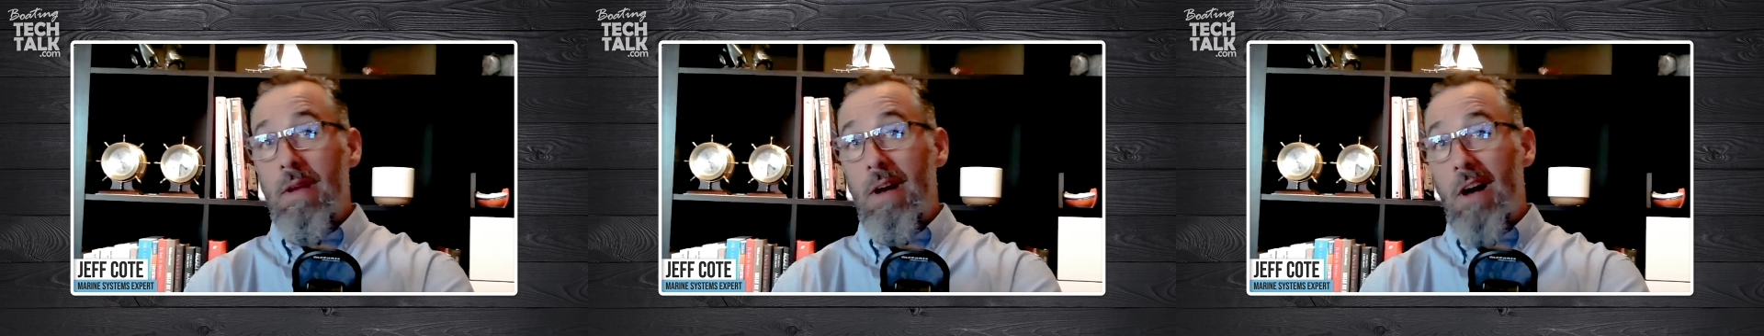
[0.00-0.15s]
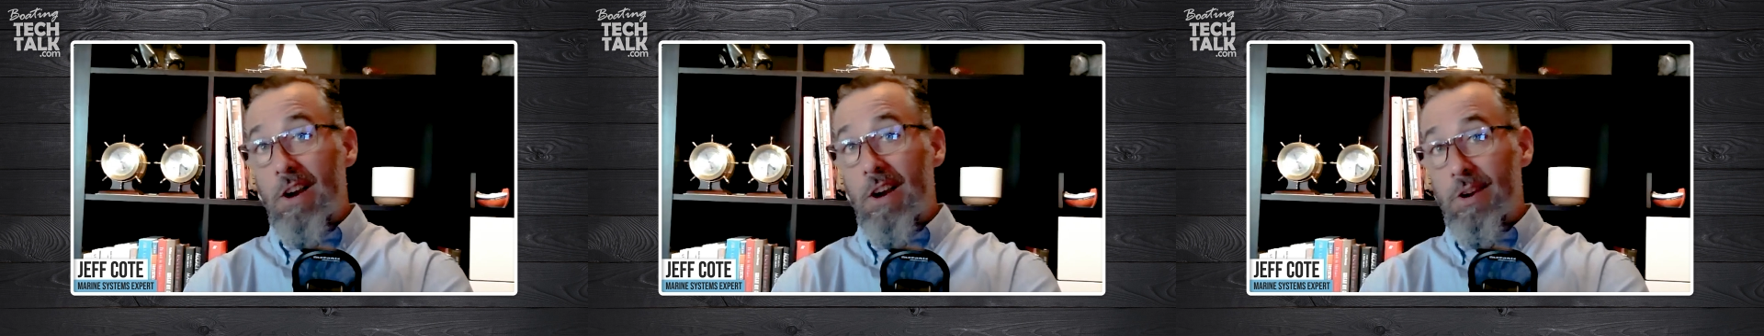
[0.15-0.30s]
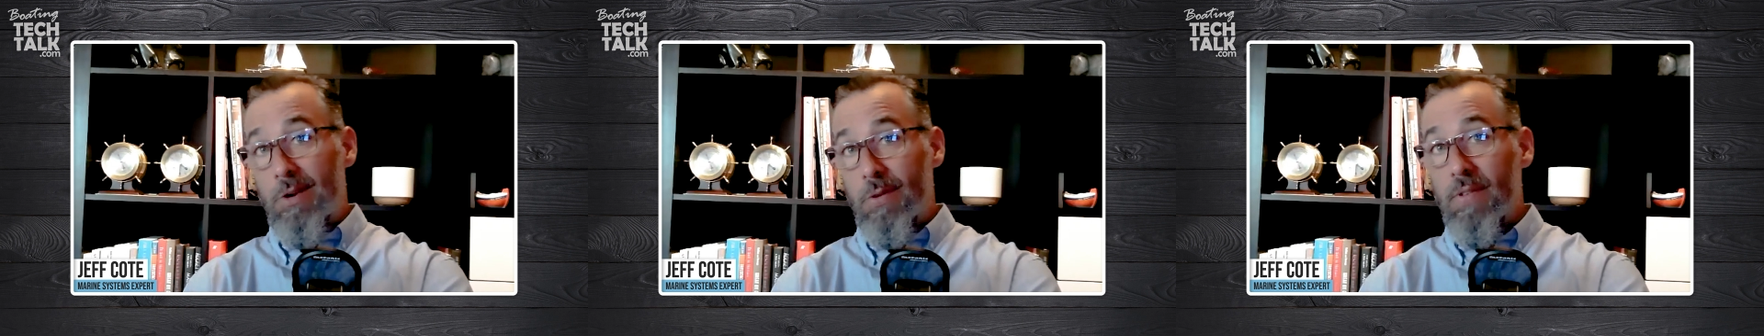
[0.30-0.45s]

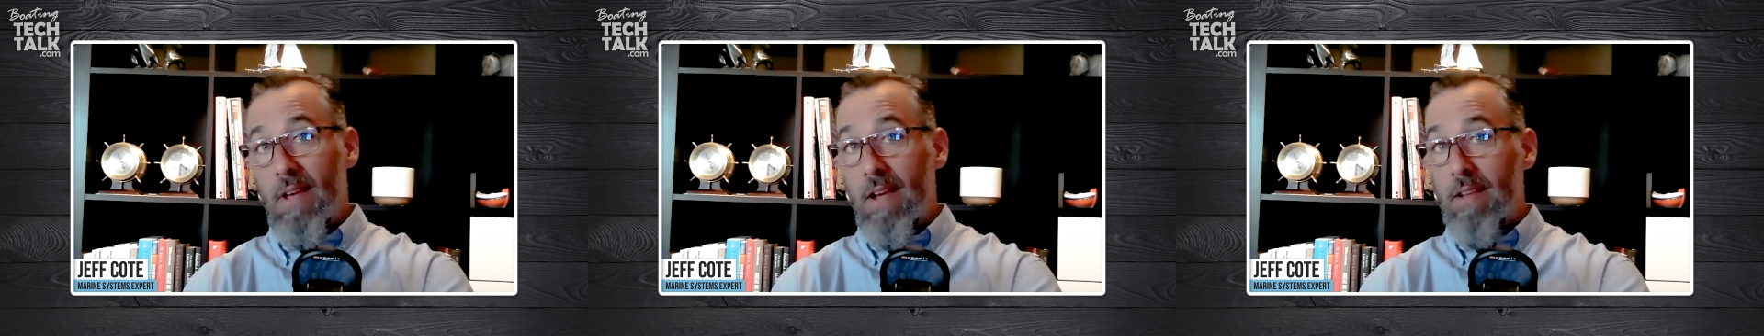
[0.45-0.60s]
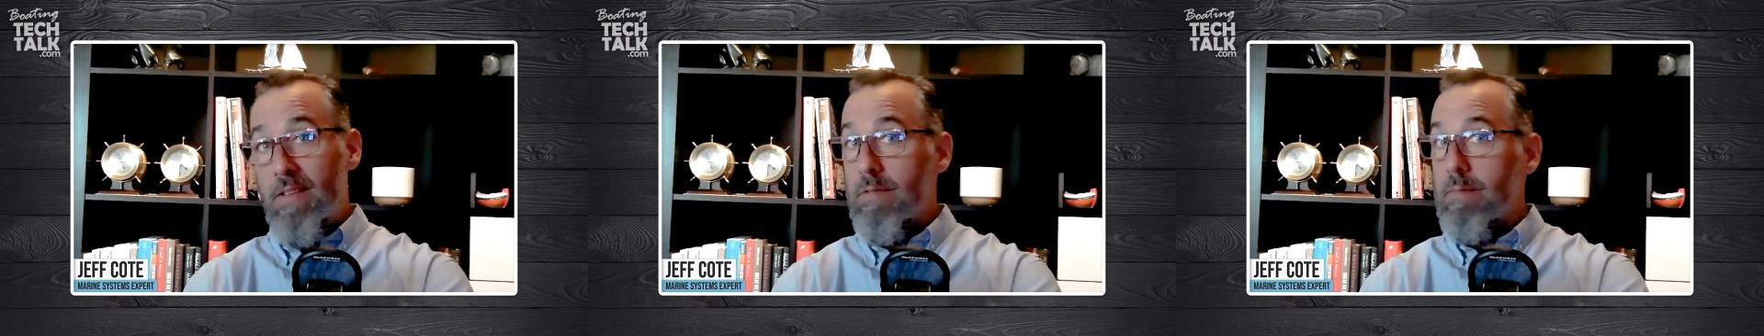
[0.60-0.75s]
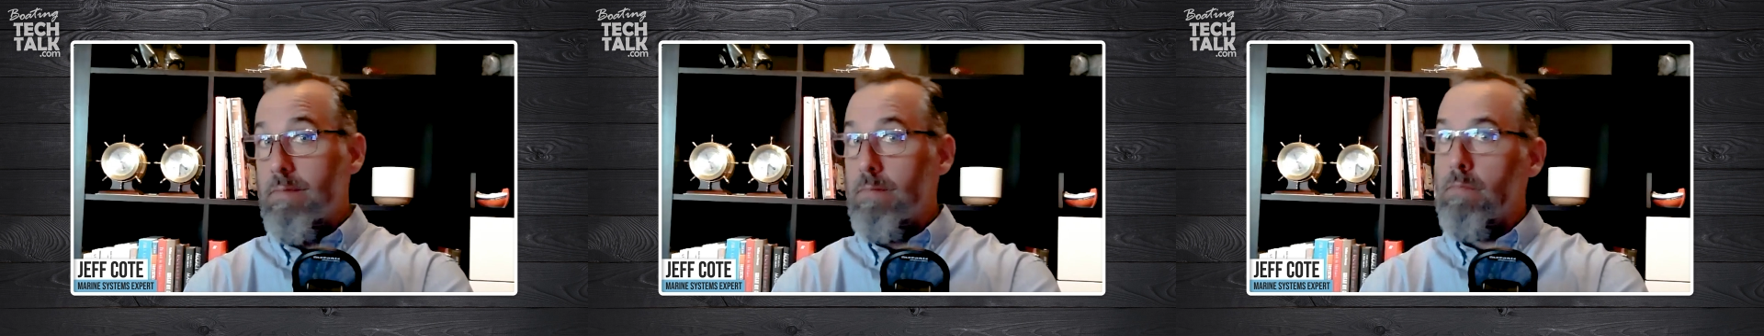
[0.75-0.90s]

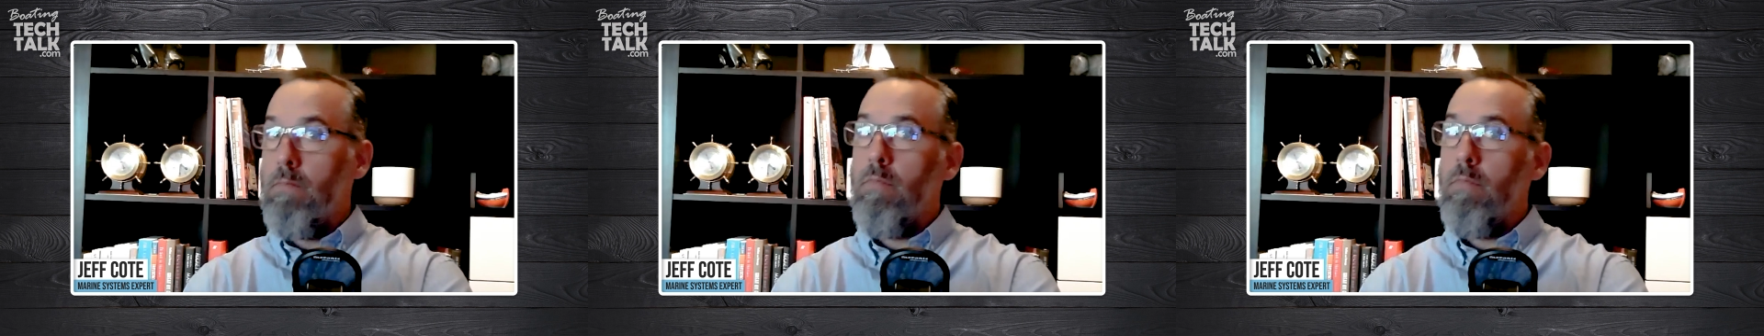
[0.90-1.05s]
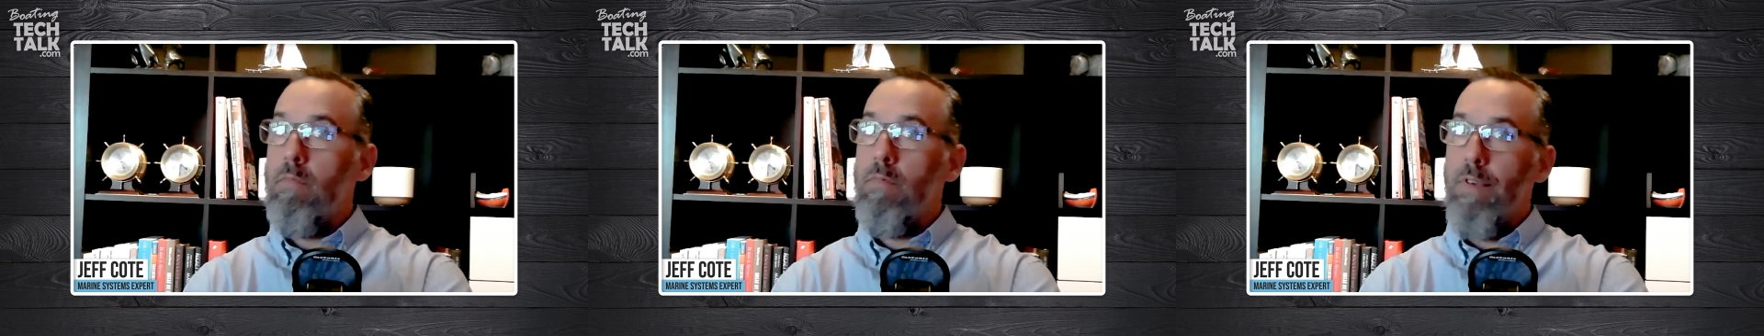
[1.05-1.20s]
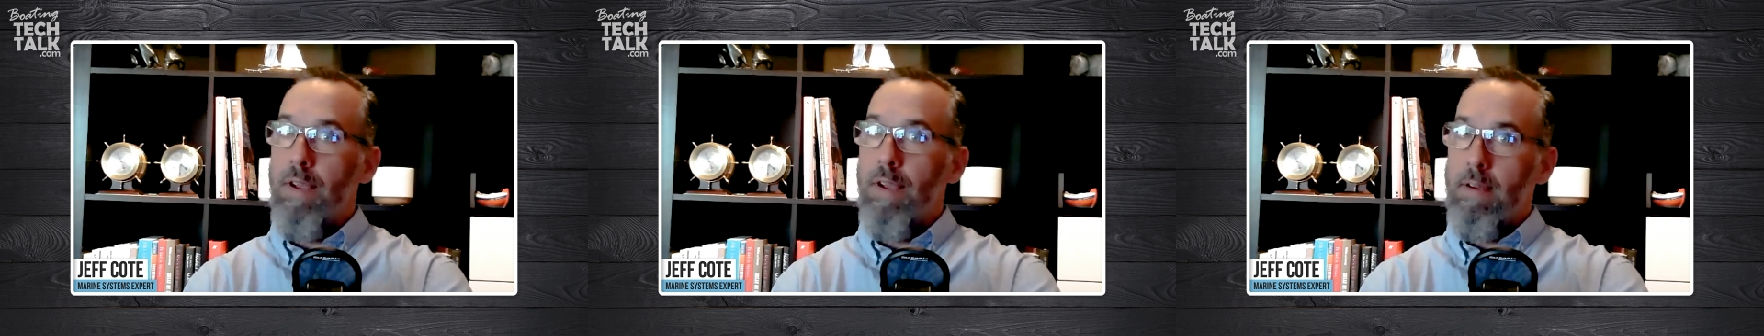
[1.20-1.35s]
Undersized,
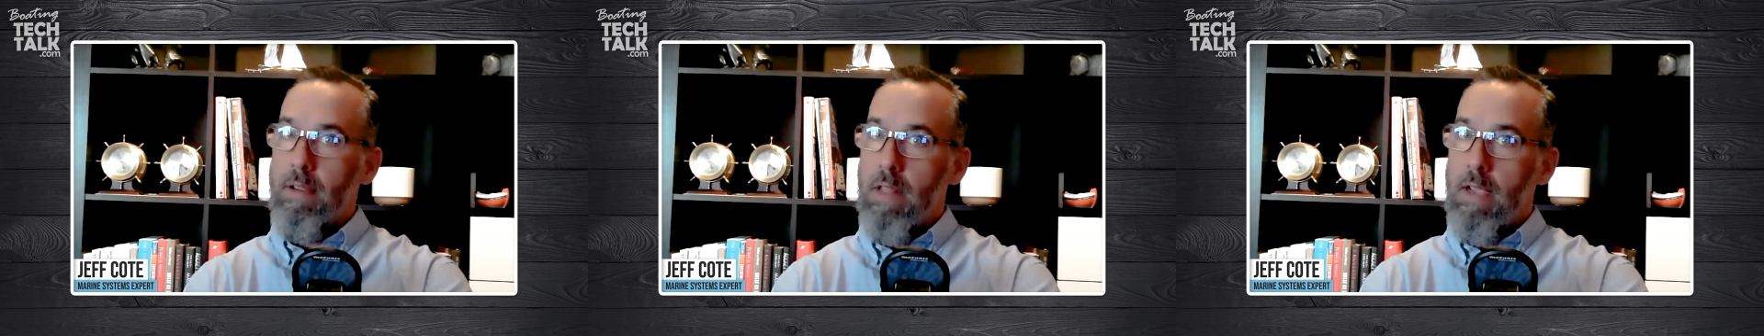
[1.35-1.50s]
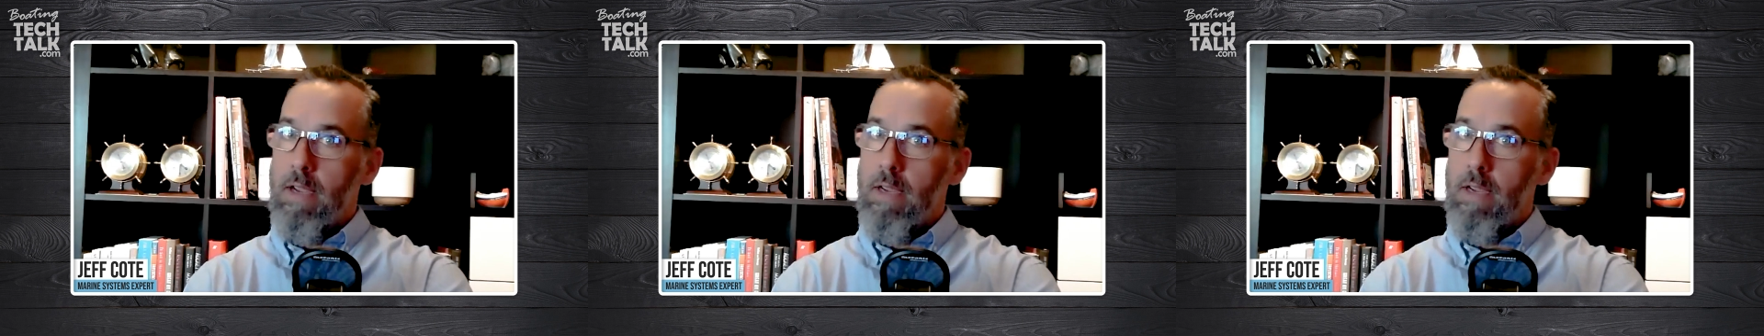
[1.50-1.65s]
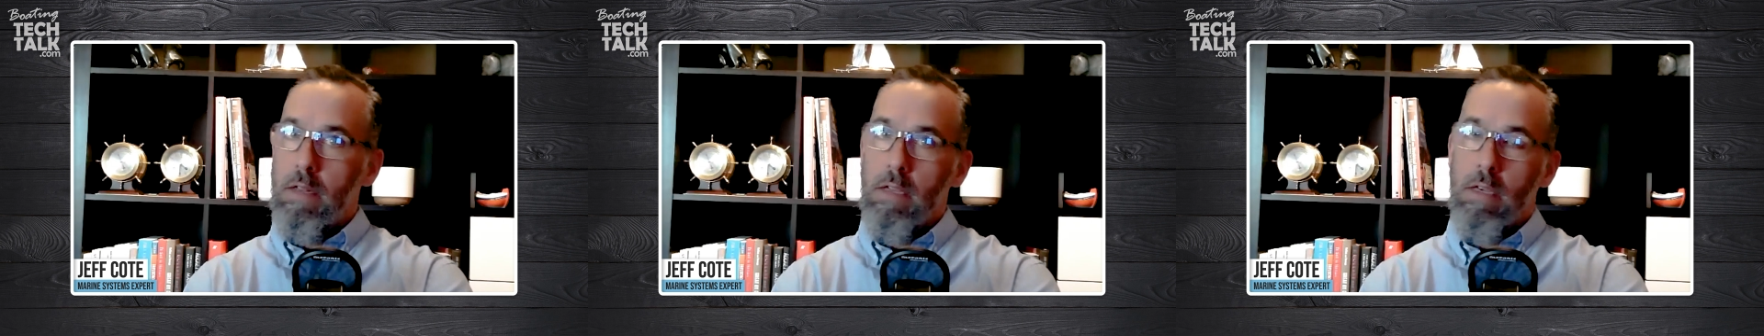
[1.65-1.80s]
very
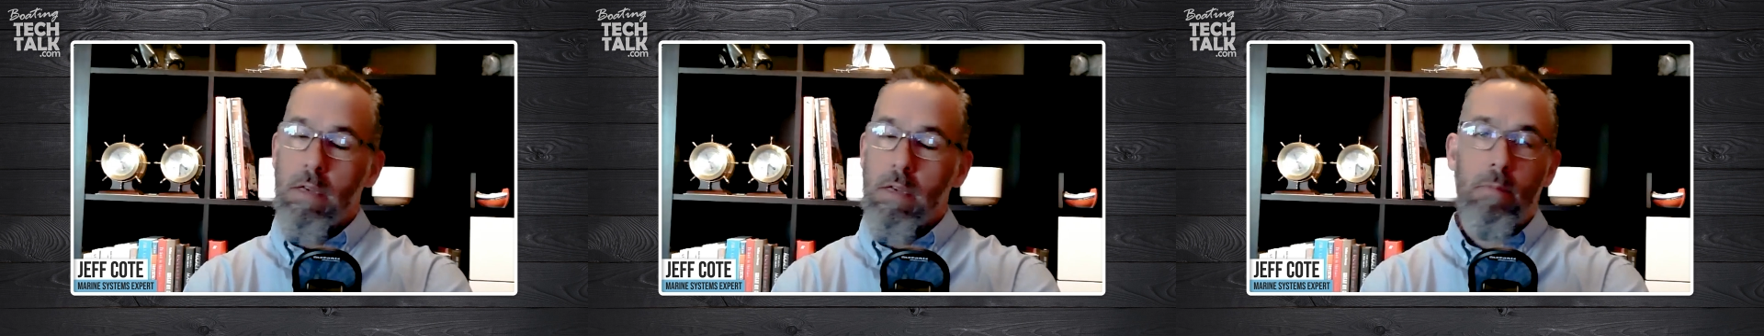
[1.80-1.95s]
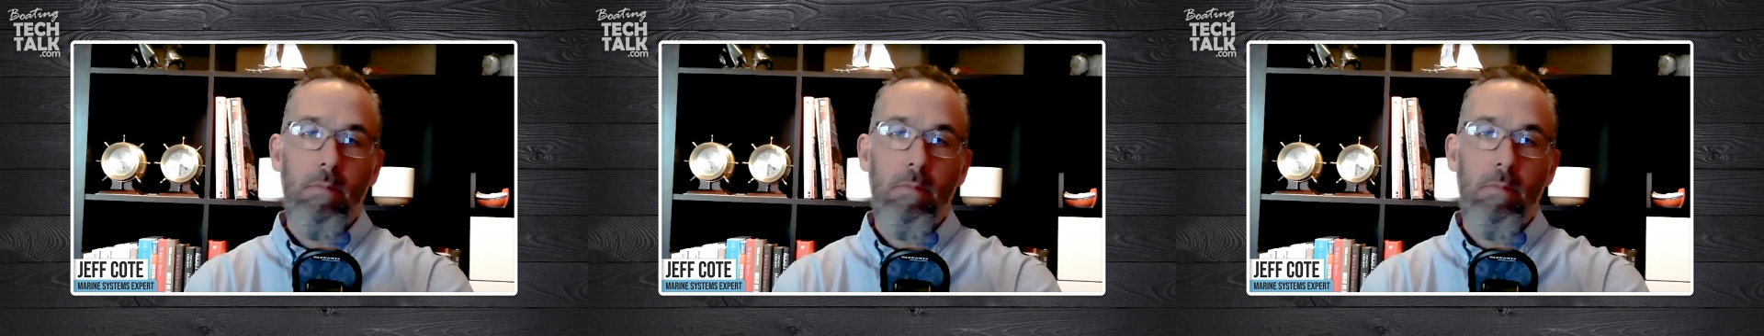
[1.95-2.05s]
likely.